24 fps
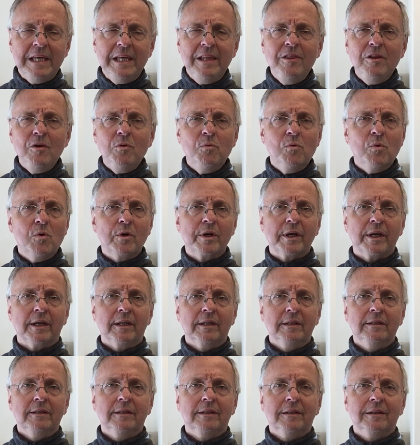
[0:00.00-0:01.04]
In the
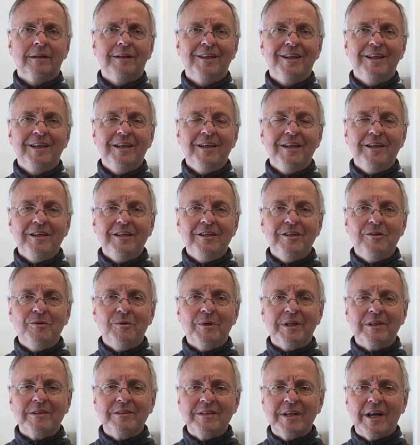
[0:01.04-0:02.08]
walking,
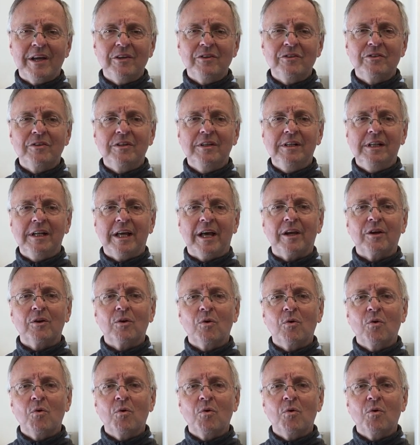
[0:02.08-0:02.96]
you intentionally let